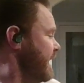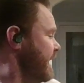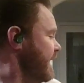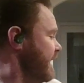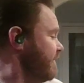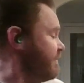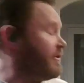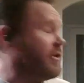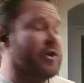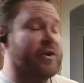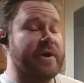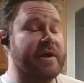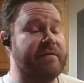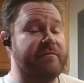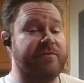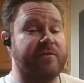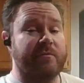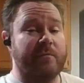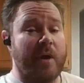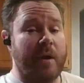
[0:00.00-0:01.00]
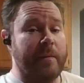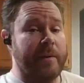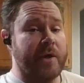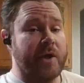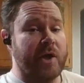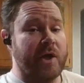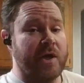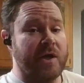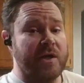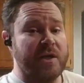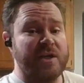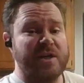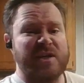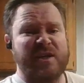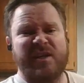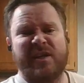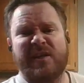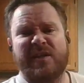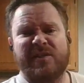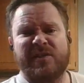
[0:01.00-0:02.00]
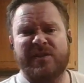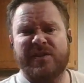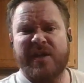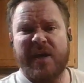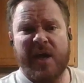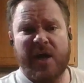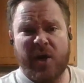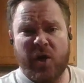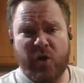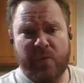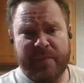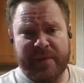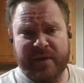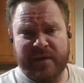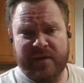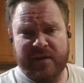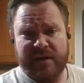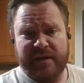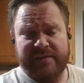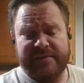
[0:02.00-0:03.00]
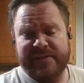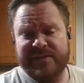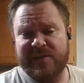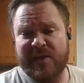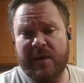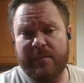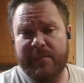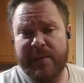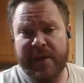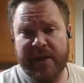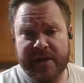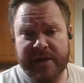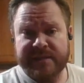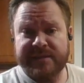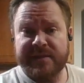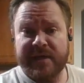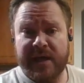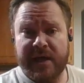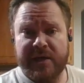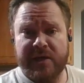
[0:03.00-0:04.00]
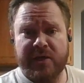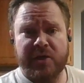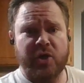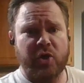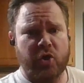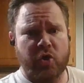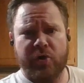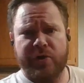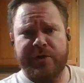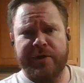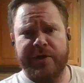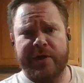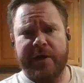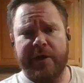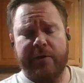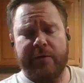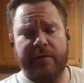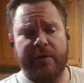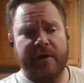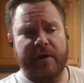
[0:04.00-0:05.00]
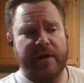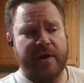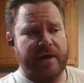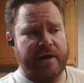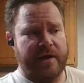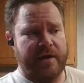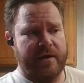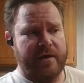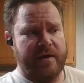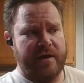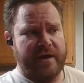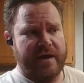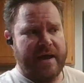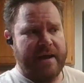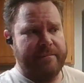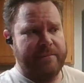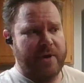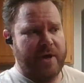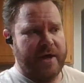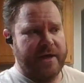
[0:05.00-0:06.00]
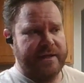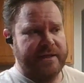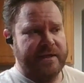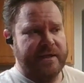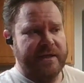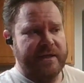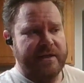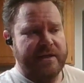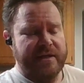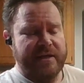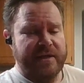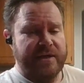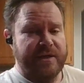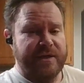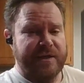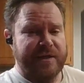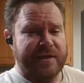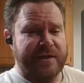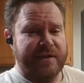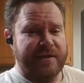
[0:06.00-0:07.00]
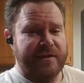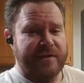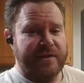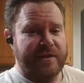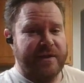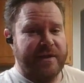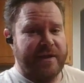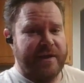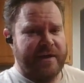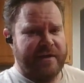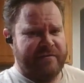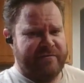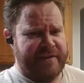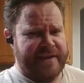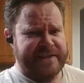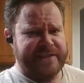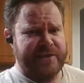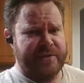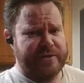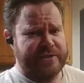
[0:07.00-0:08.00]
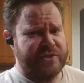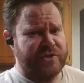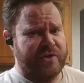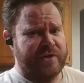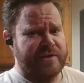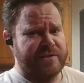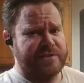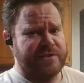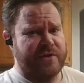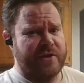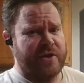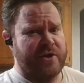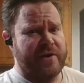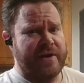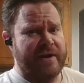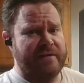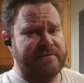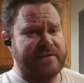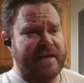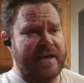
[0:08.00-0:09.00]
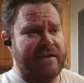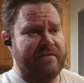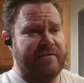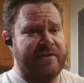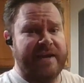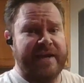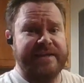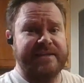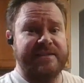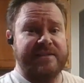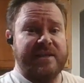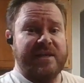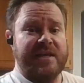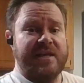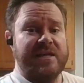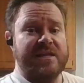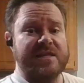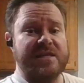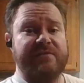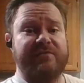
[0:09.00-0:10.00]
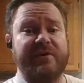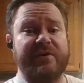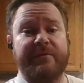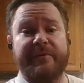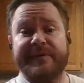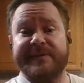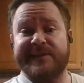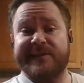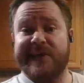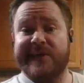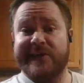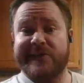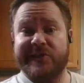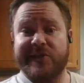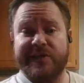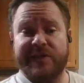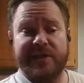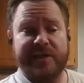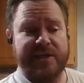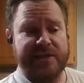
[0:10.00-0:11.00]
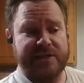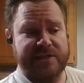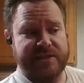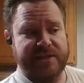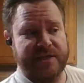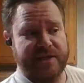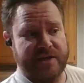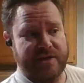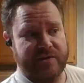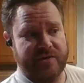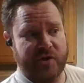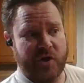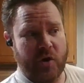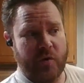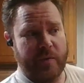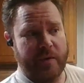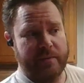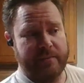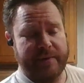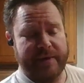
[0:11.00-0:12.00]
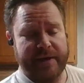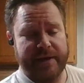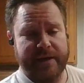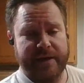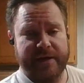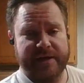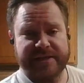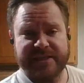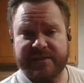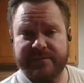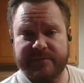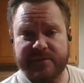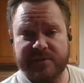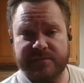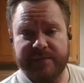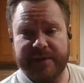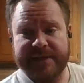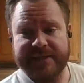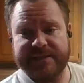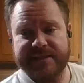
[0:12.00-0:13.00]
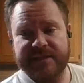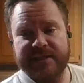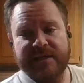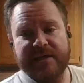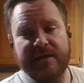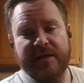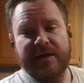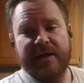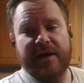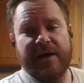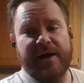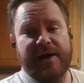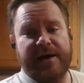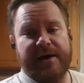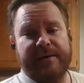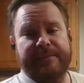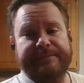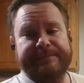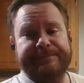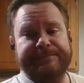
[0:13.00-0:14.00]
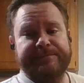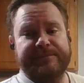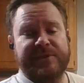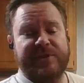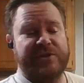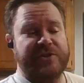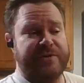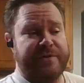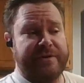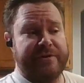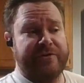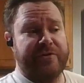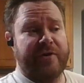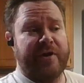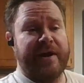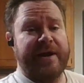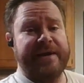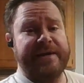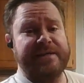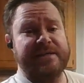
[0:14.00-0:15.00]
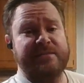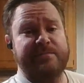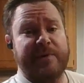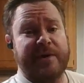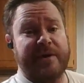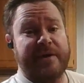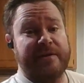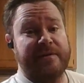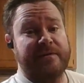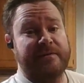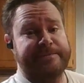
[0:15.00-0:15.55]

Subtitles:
If you don't have a thermometer, just cut it open. If it's not pink inside, you're good to go. I'm not a fancy restaurant, so I don't have to have a nice, lovely presentation to throw on my customer's plate. You do with your eyes, but